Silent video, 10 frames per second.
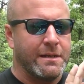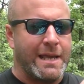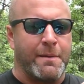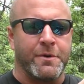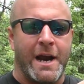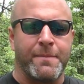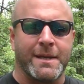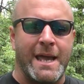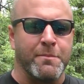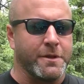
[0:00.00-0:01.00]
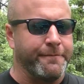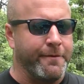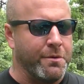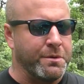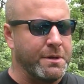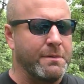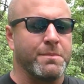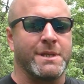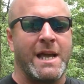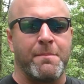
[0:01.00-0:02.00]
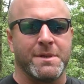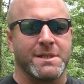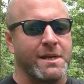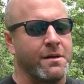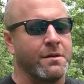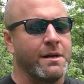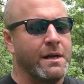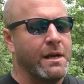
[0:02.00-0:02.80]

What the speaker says: camera app that came with the phone, but the app is there.